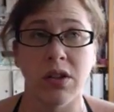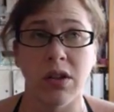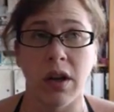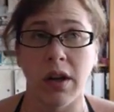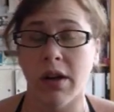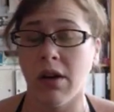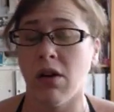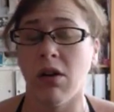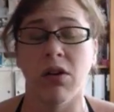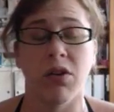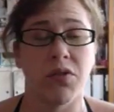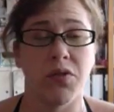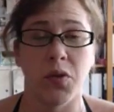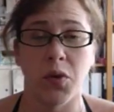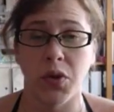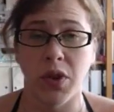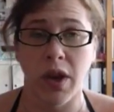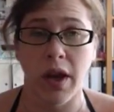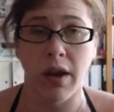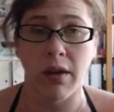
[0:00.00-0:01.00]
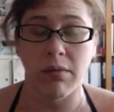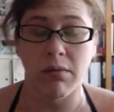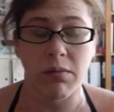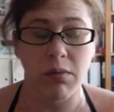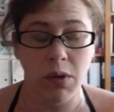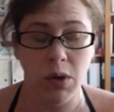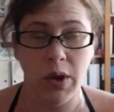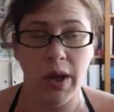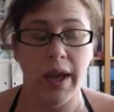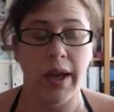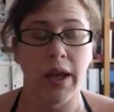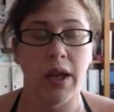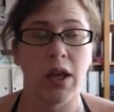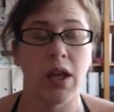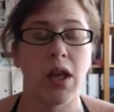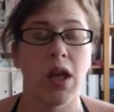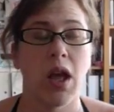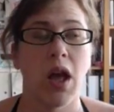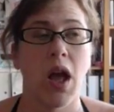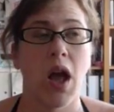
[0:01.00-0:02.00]
can't afford that. Okay.
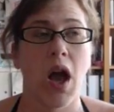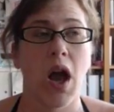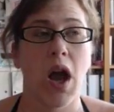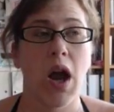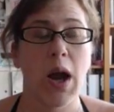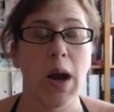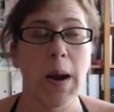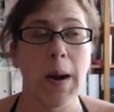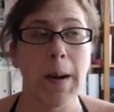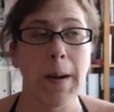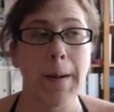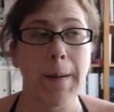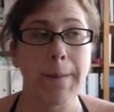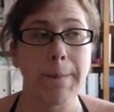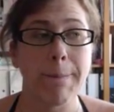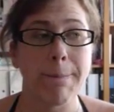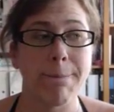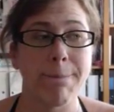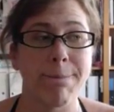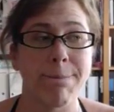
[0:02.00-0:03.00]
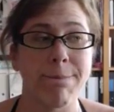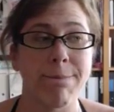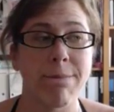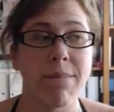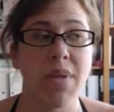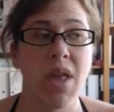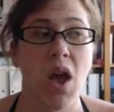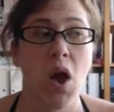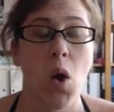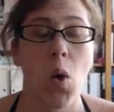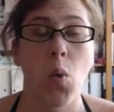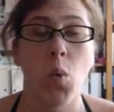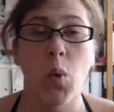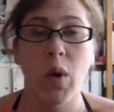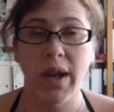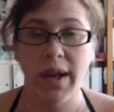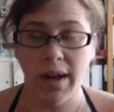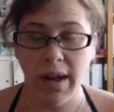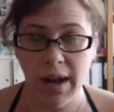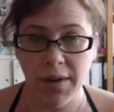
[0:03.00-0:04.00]

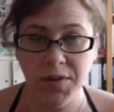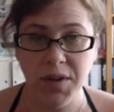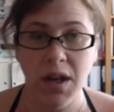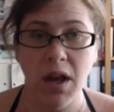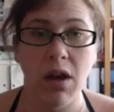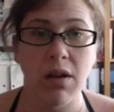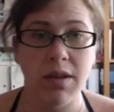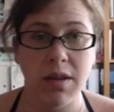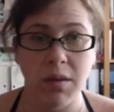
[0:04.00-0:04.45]
We're going to have to cut